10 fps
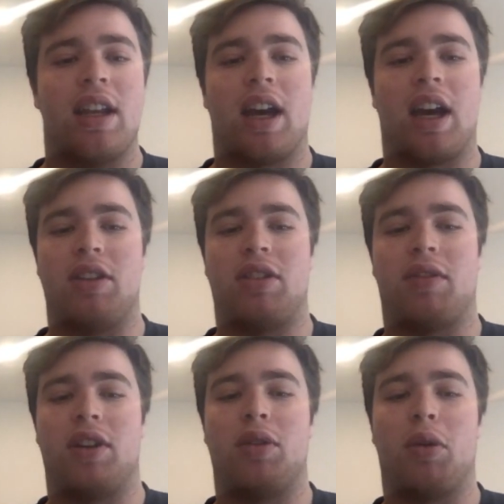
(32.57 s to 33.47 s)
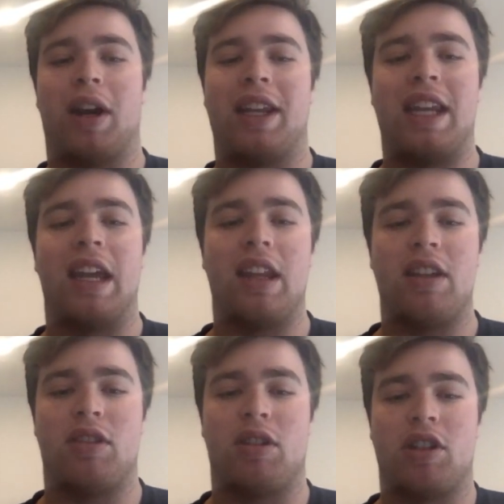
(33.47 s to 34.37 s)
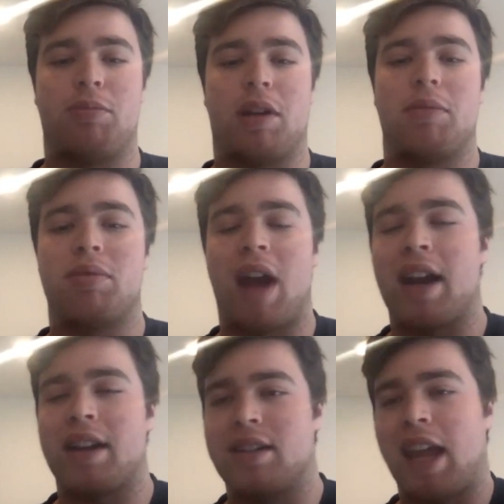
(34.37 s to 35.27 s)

You suffered a torn Achilles during spring practice.